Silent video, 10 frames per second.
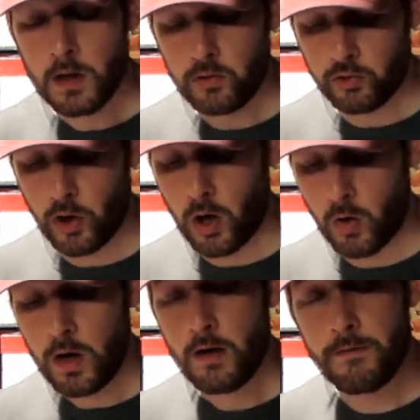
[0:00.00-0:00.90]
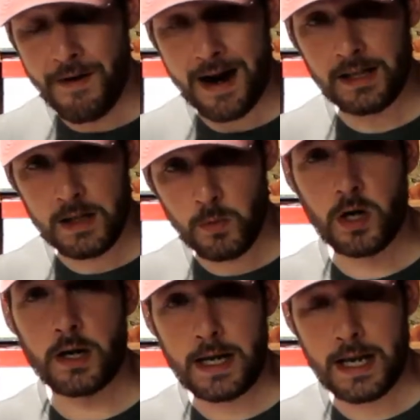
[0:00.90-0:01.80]
So finally, we're
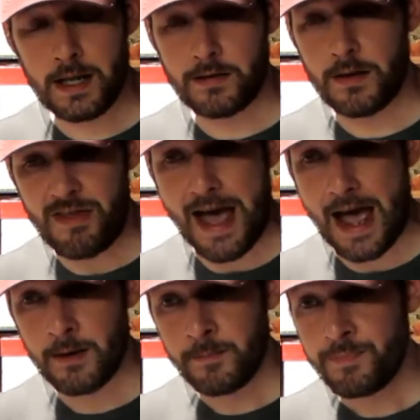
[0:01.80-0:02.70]
gonna get into that,